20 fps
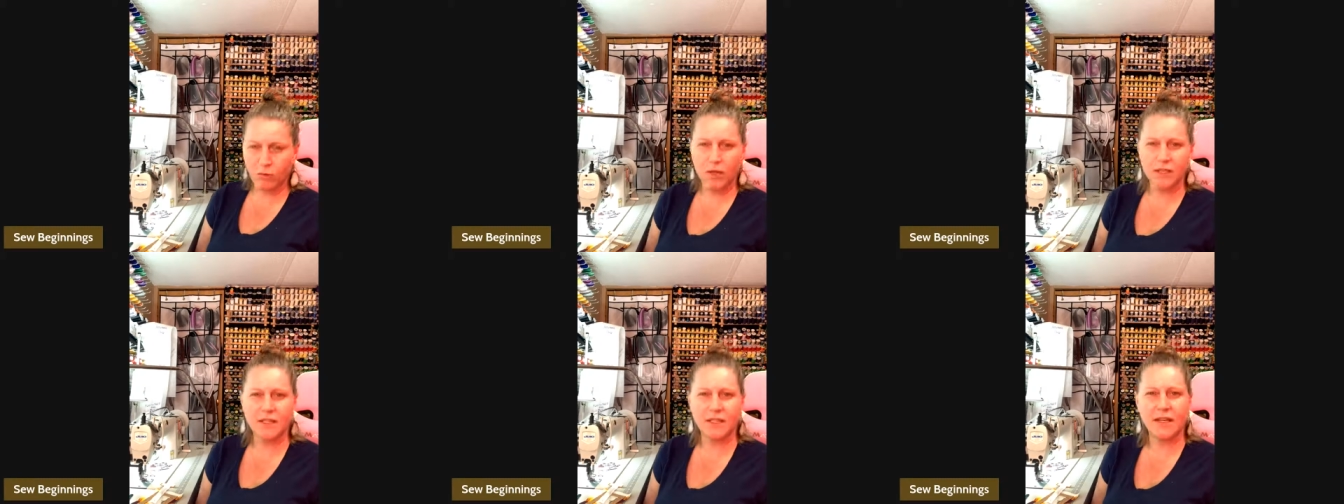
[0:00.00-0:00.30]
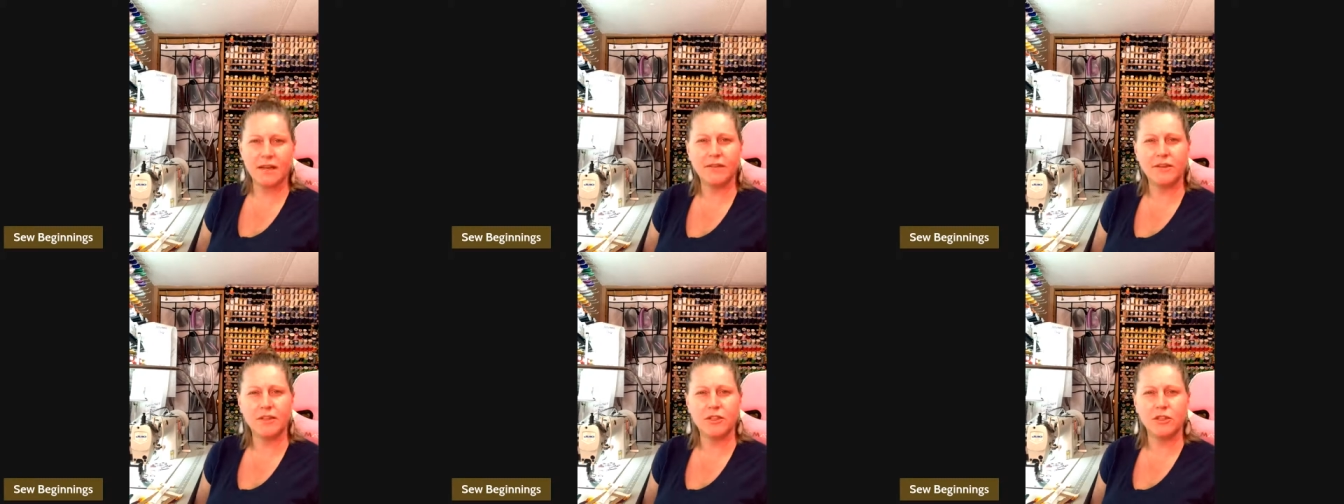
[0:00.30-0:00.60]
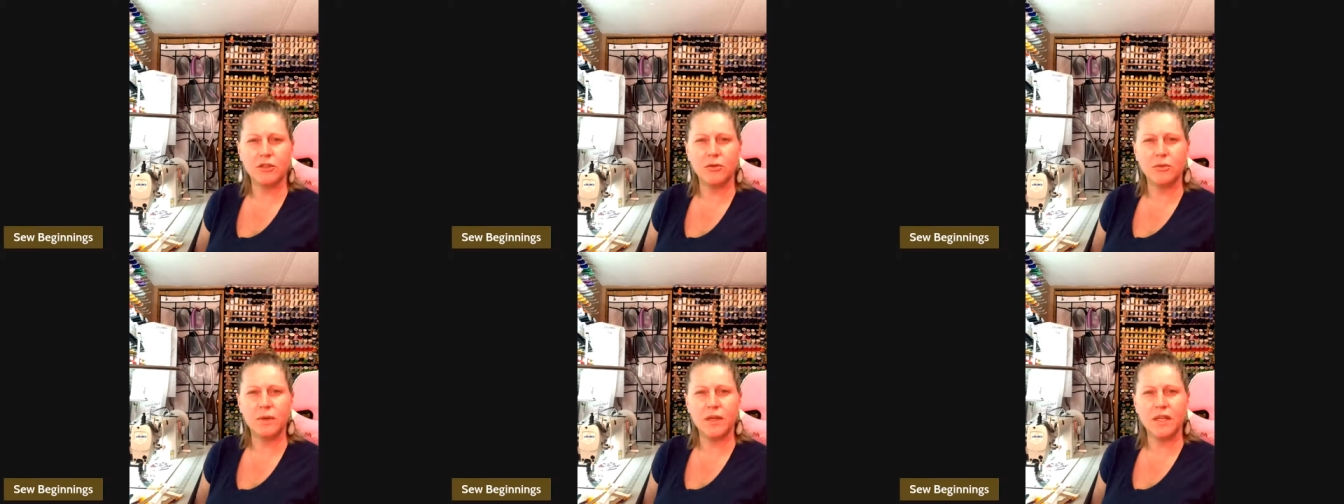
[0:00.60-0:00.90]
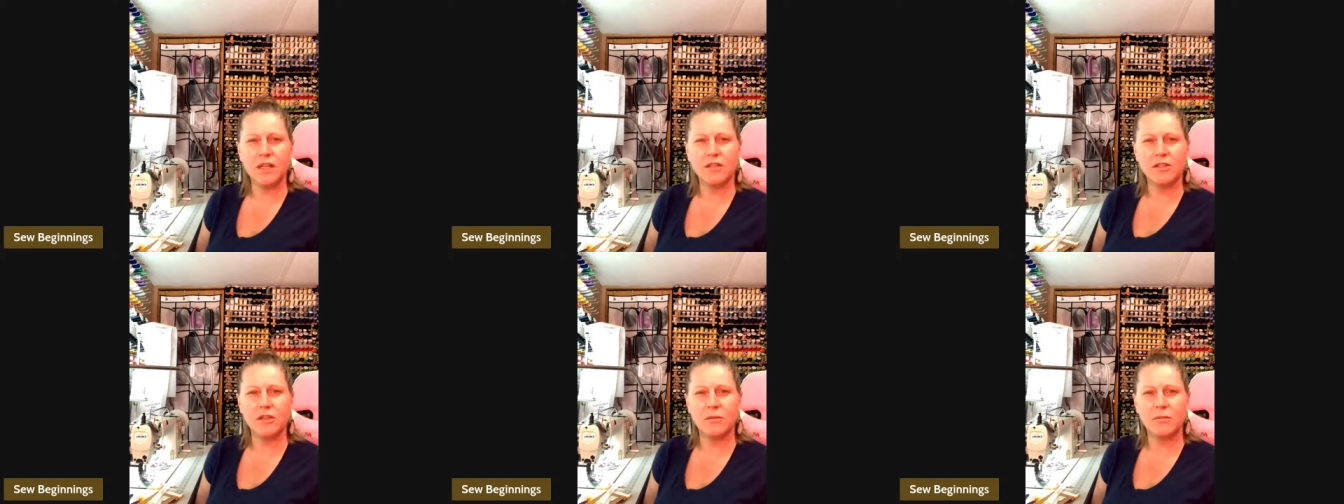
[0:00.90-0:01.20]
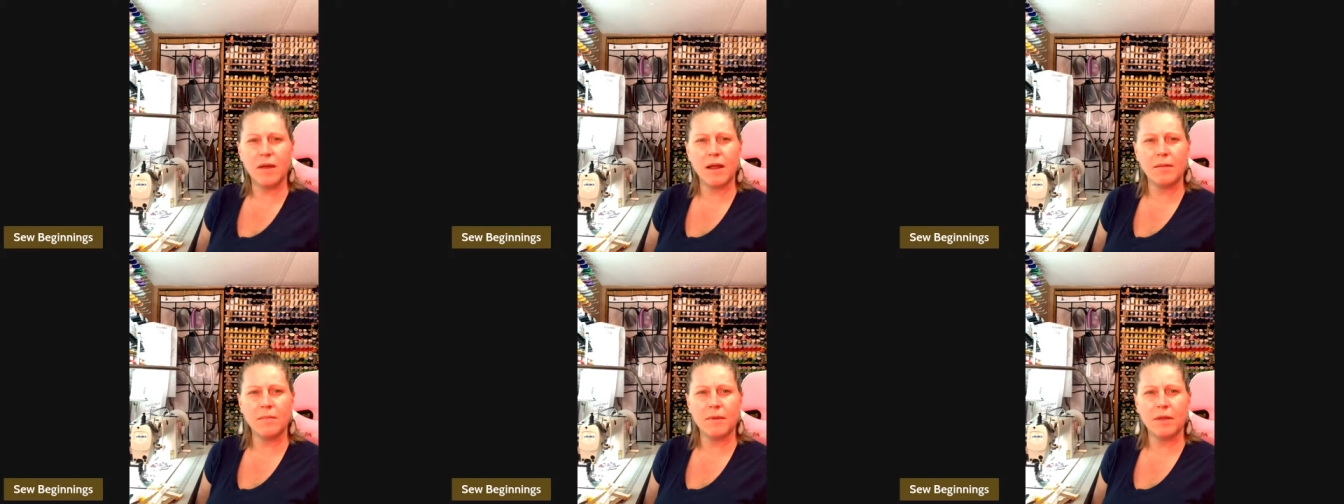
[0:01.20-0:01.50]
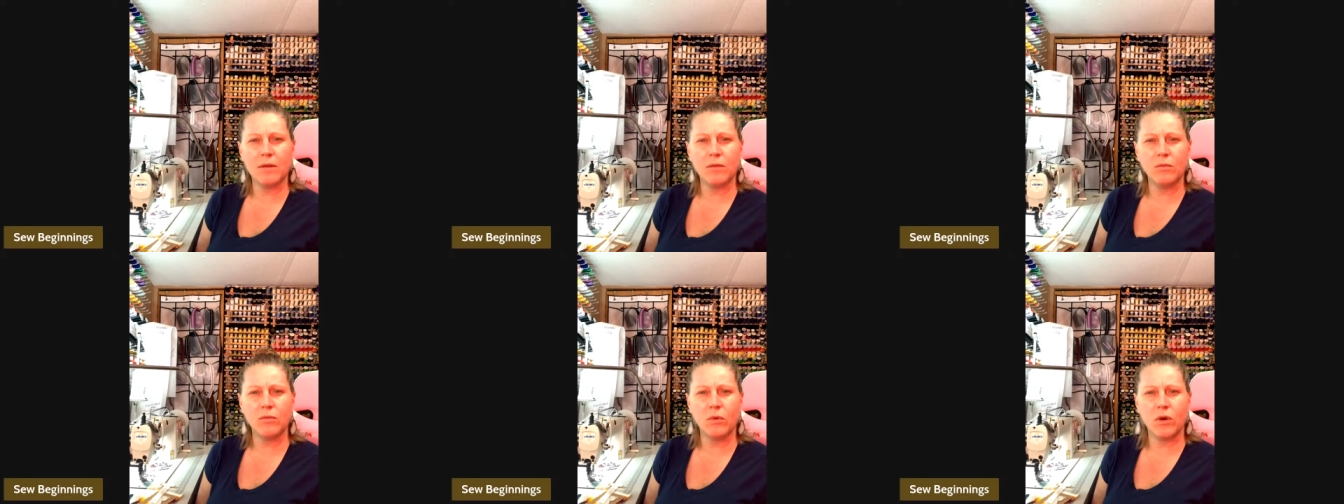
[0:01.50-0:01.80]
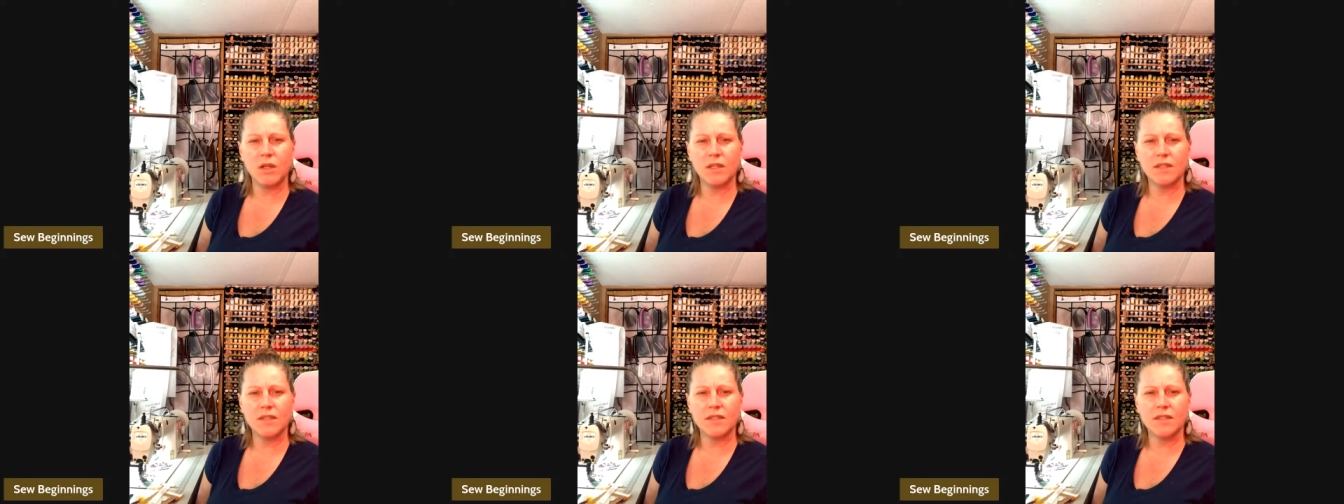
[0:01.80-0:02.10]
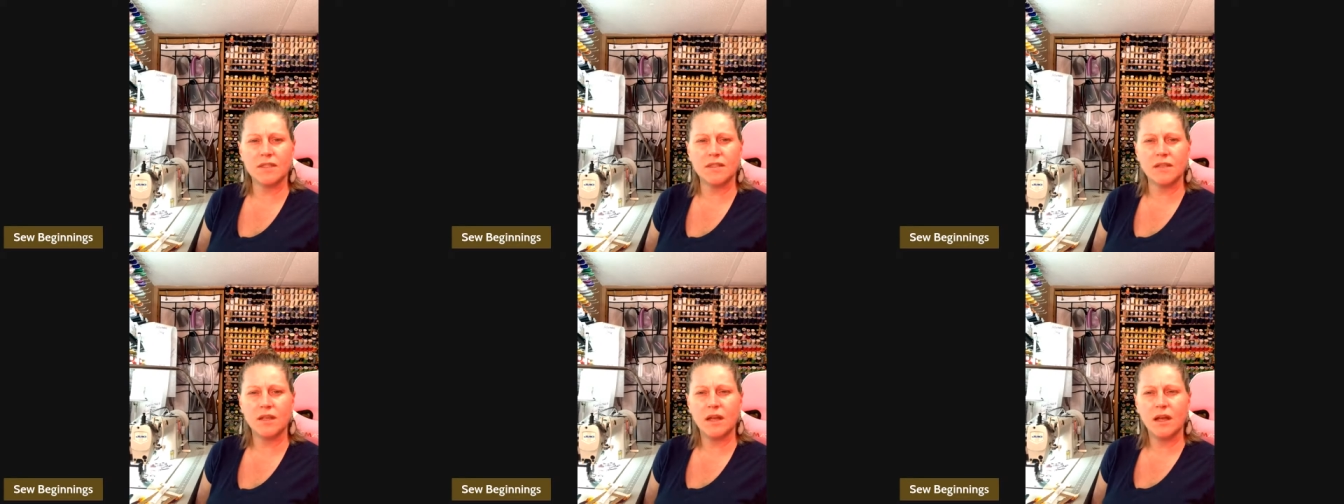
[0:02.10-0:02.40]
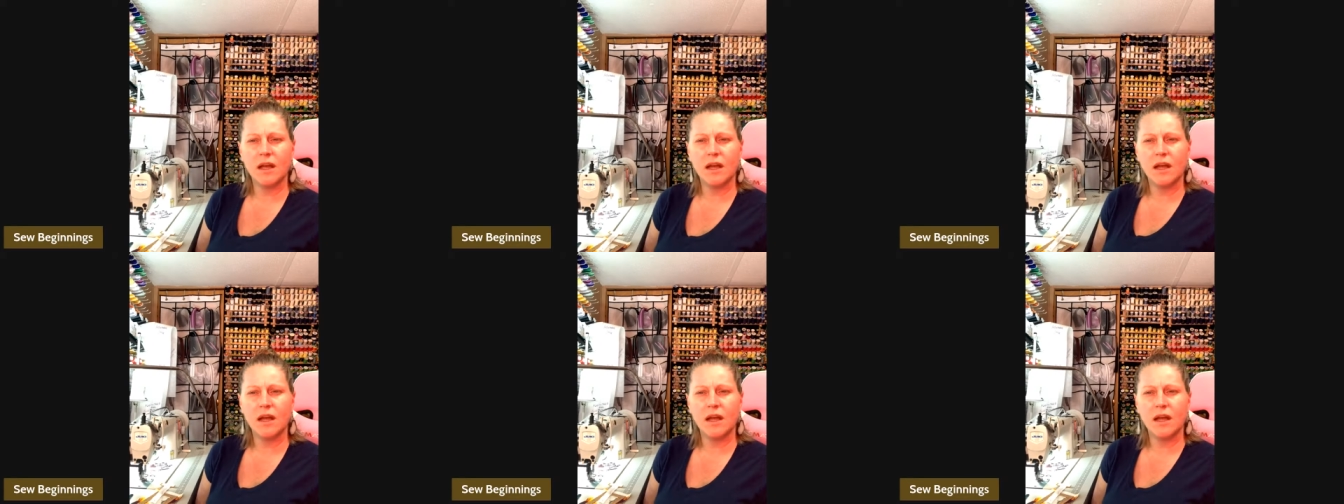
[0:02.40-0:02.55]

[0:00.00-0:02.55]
once every 2 weeks or maybe once